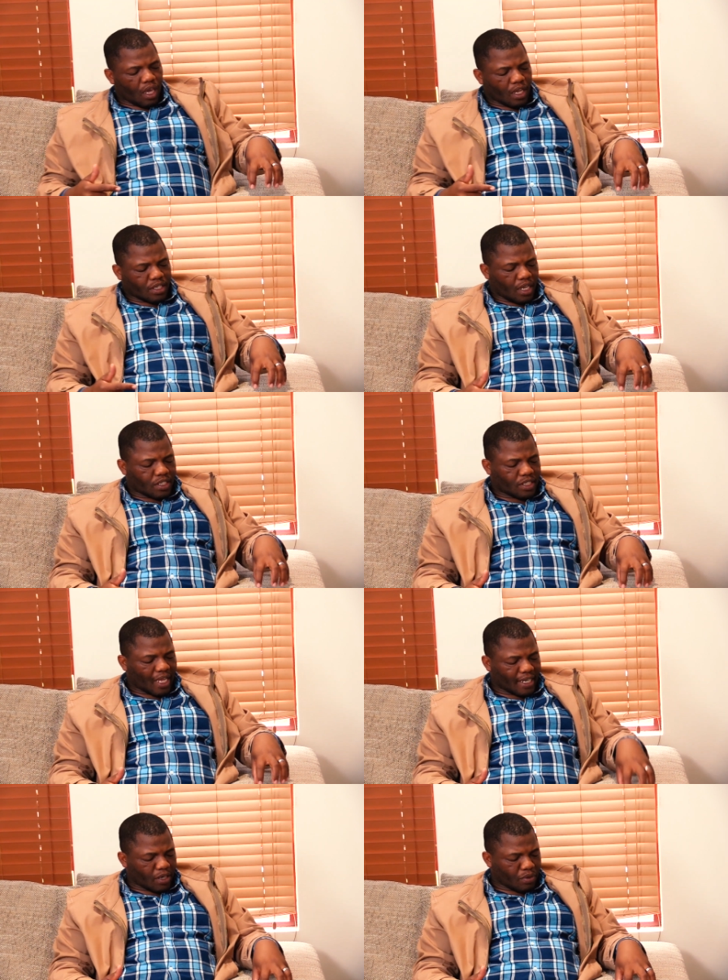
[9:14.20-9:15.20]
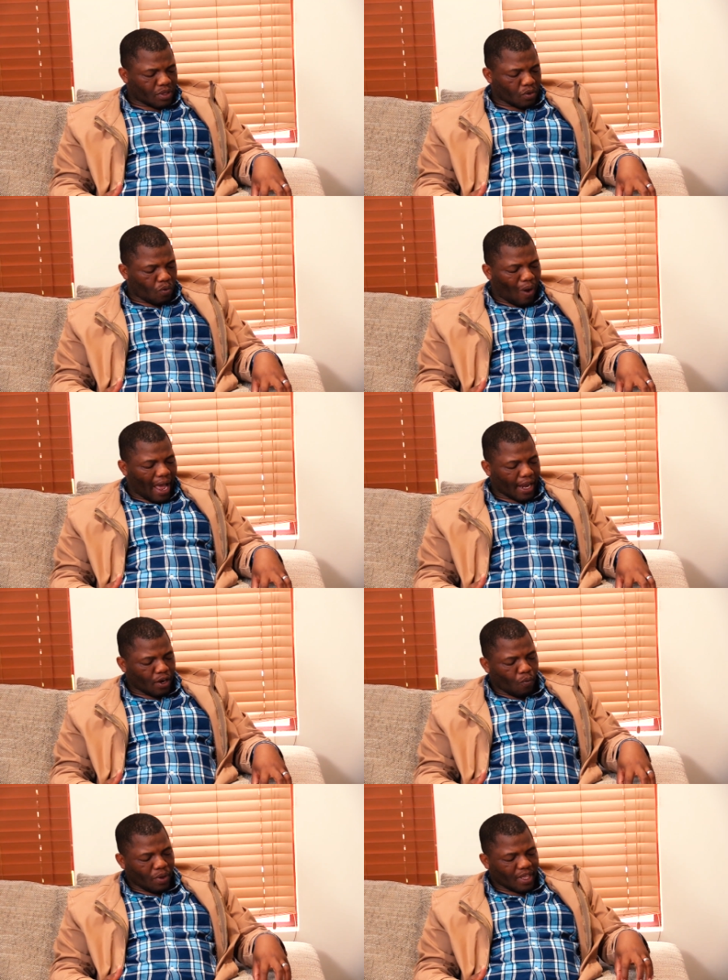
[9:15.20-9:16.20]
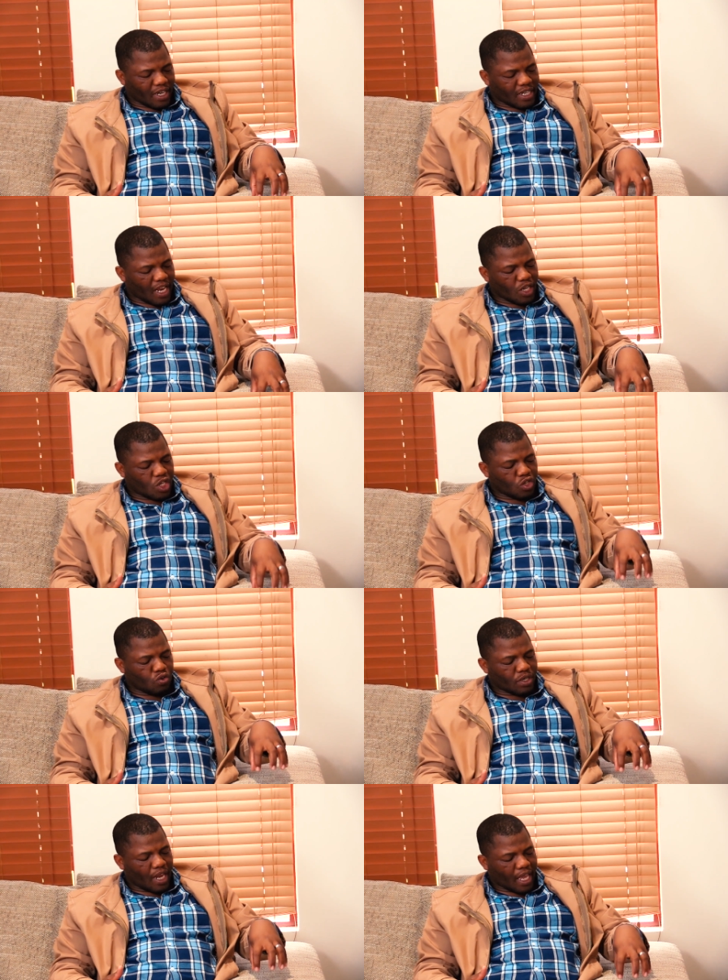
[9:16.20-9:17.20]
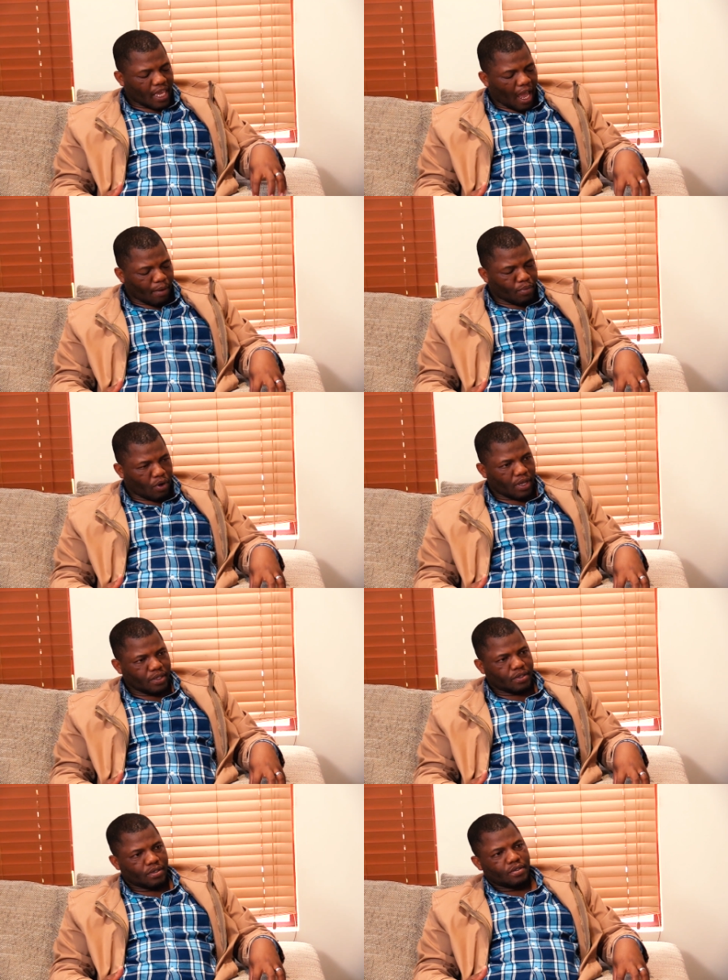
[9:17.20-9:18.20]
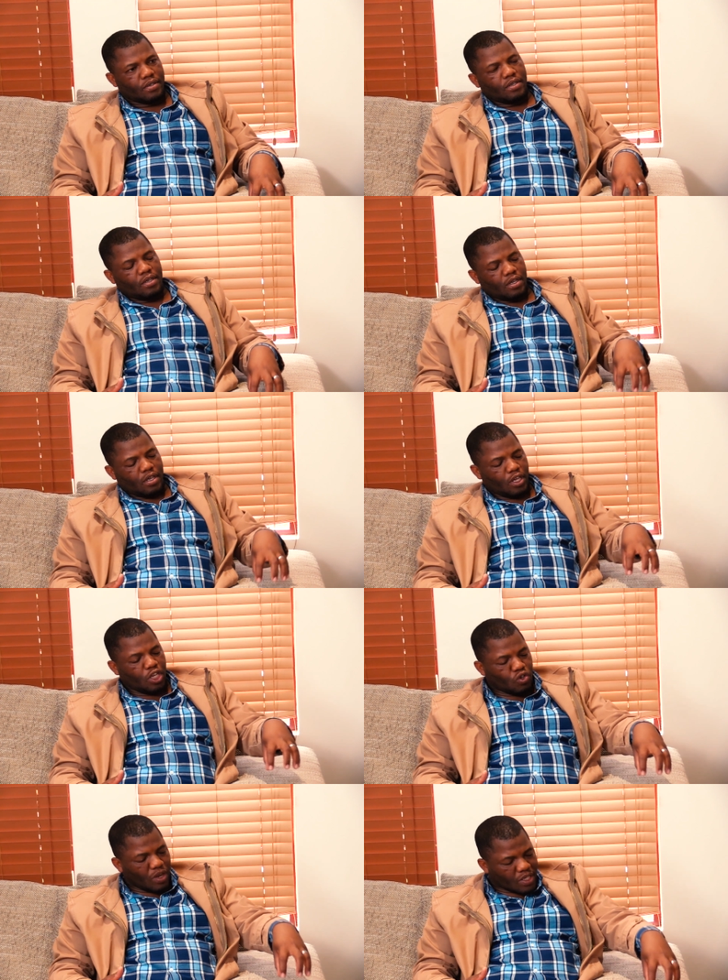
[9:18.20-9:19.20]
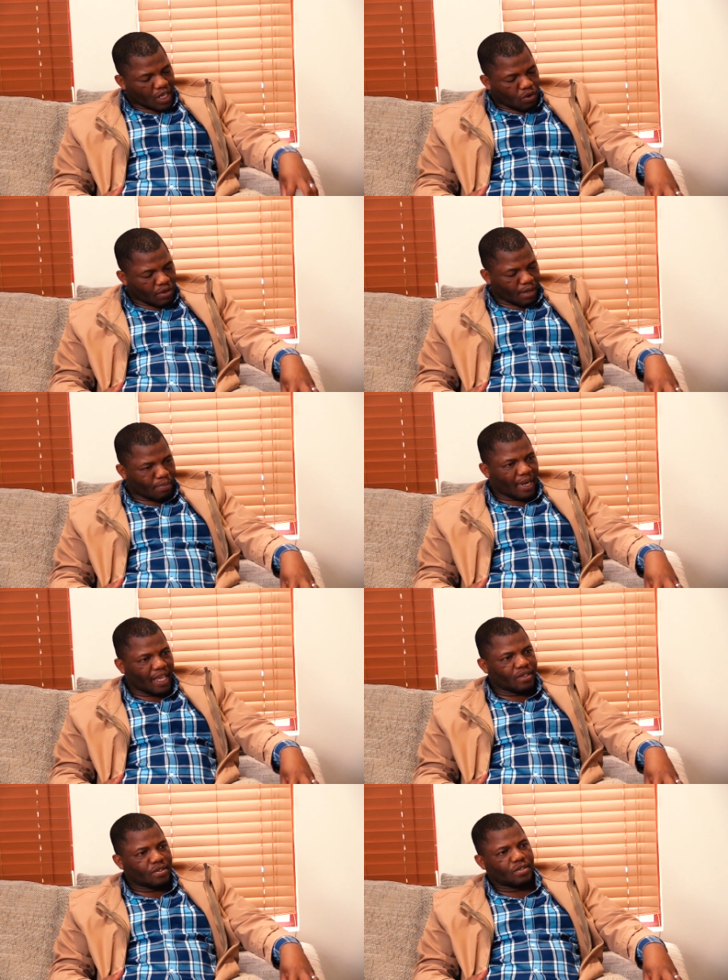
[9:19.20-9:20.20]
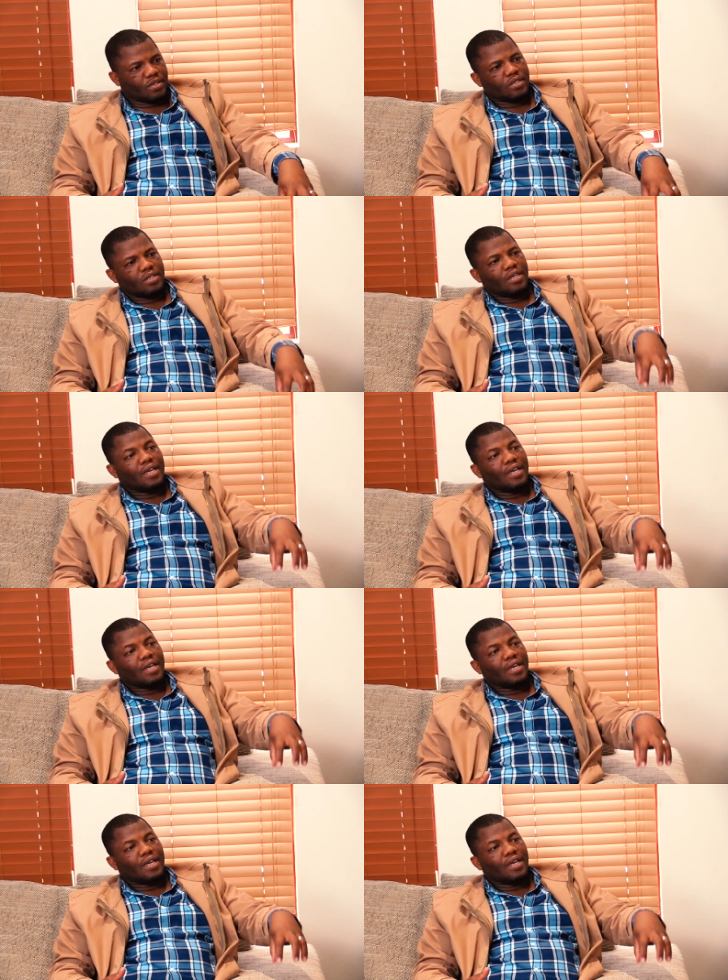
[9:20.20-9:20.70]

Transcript: it, it started with one with an intention to take young boys into a secluded place,